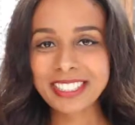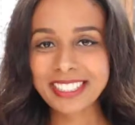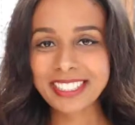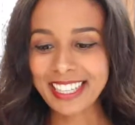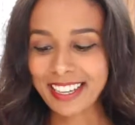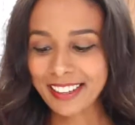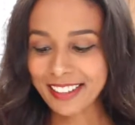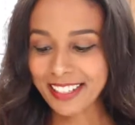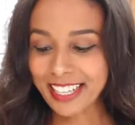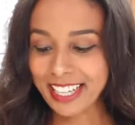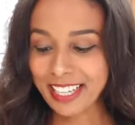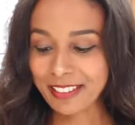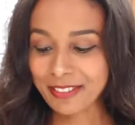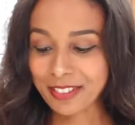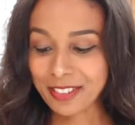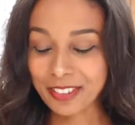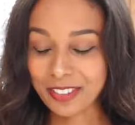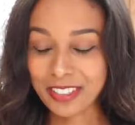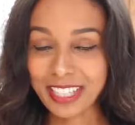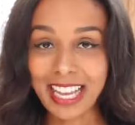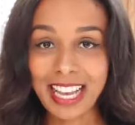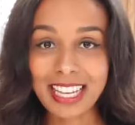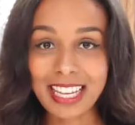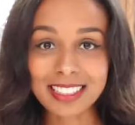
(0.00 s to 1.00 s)
want to now leave
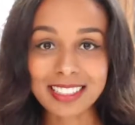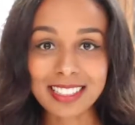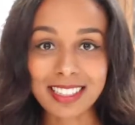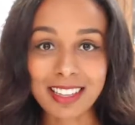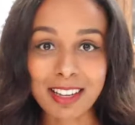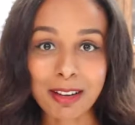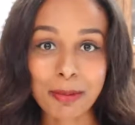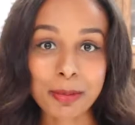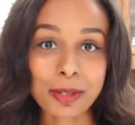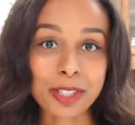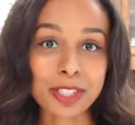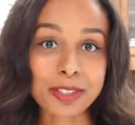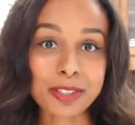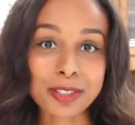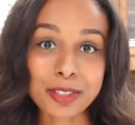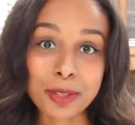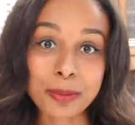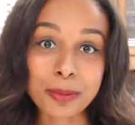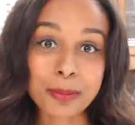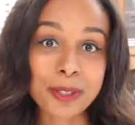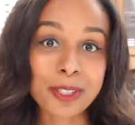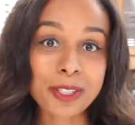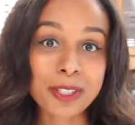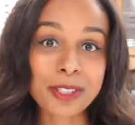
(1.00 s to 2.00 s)
your candelabra
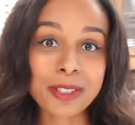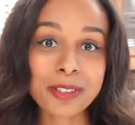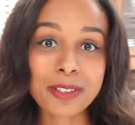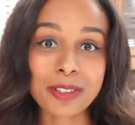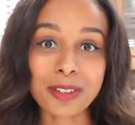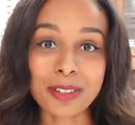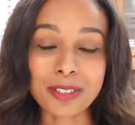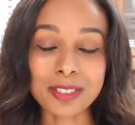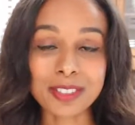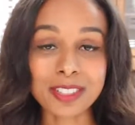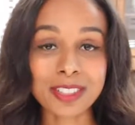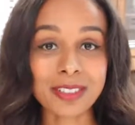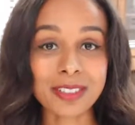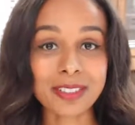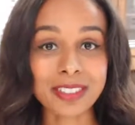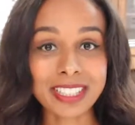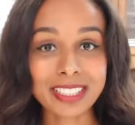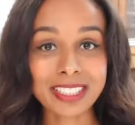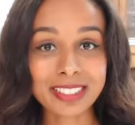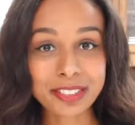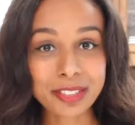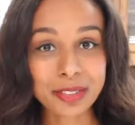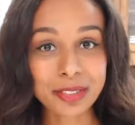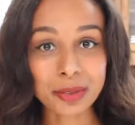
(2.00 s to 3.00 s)
super glued onto your
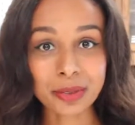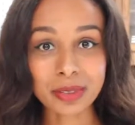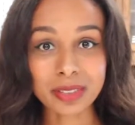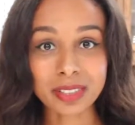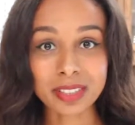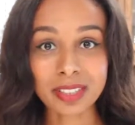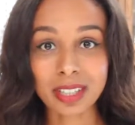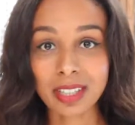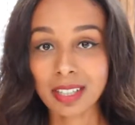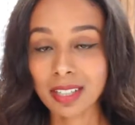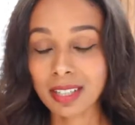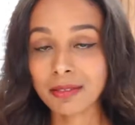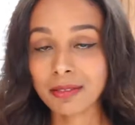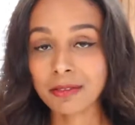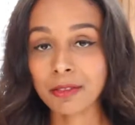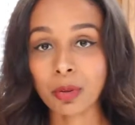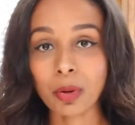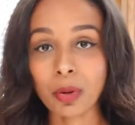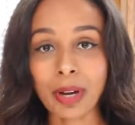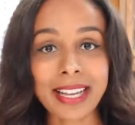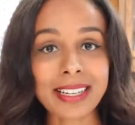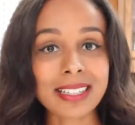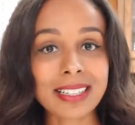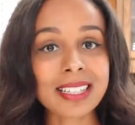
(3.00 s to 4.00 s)
little saucer
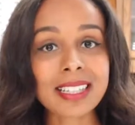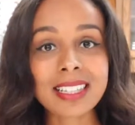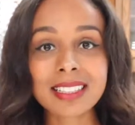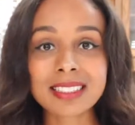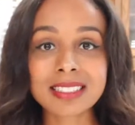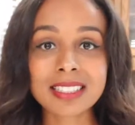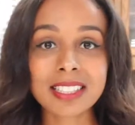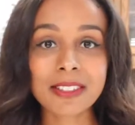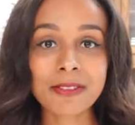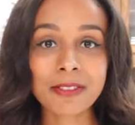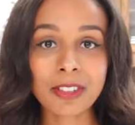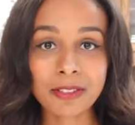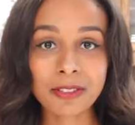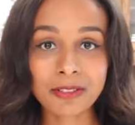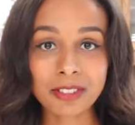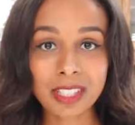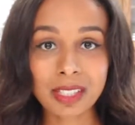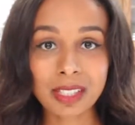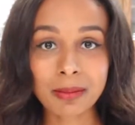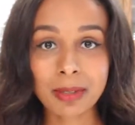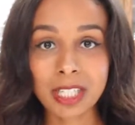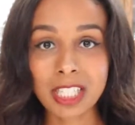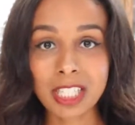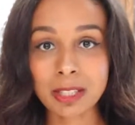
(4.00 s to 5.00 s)
for at least
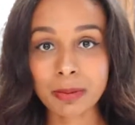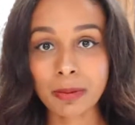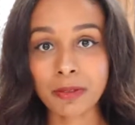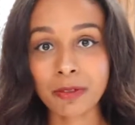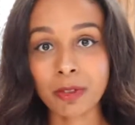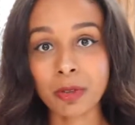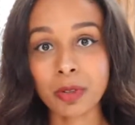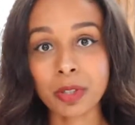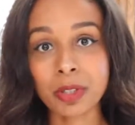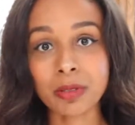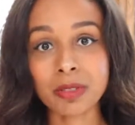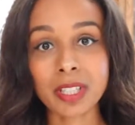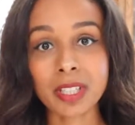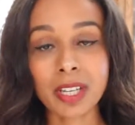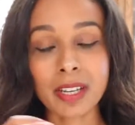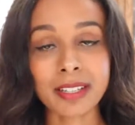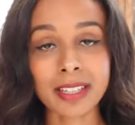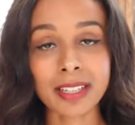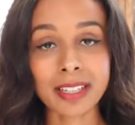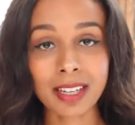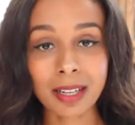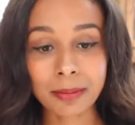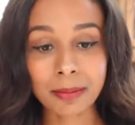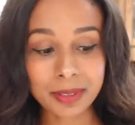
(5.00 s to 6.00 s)
15 minutes before you
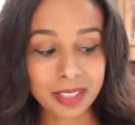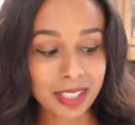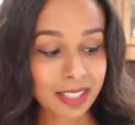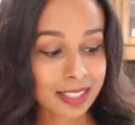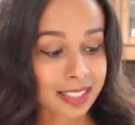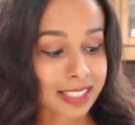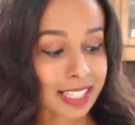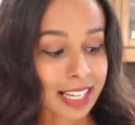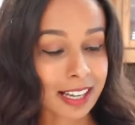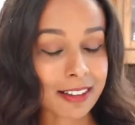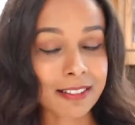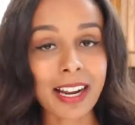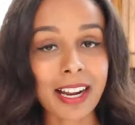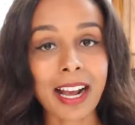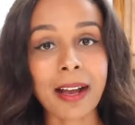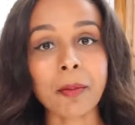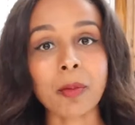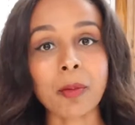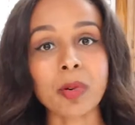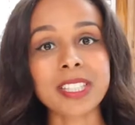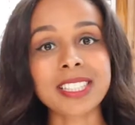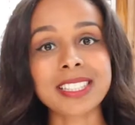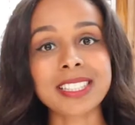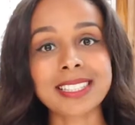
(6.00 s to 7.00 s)
turn it upside down
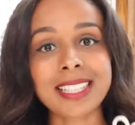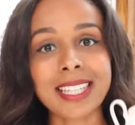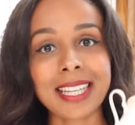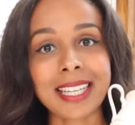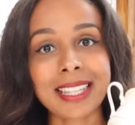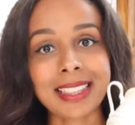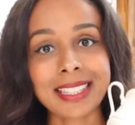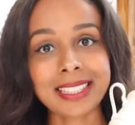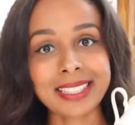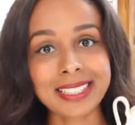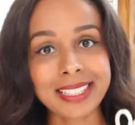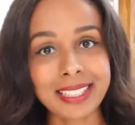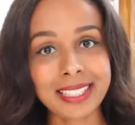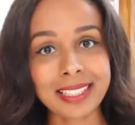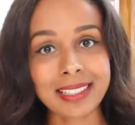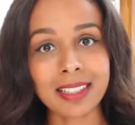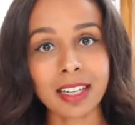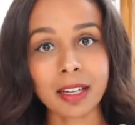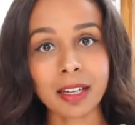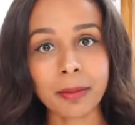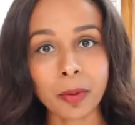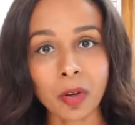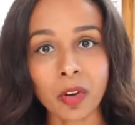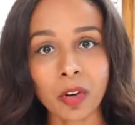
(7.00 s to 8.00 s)
and we stick the
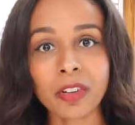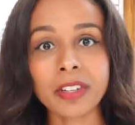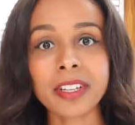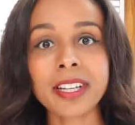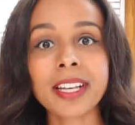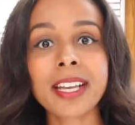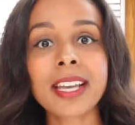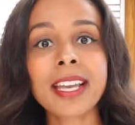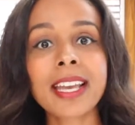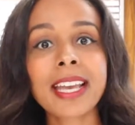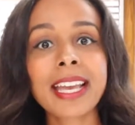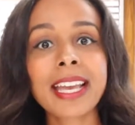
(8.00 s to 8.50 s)
teacup on.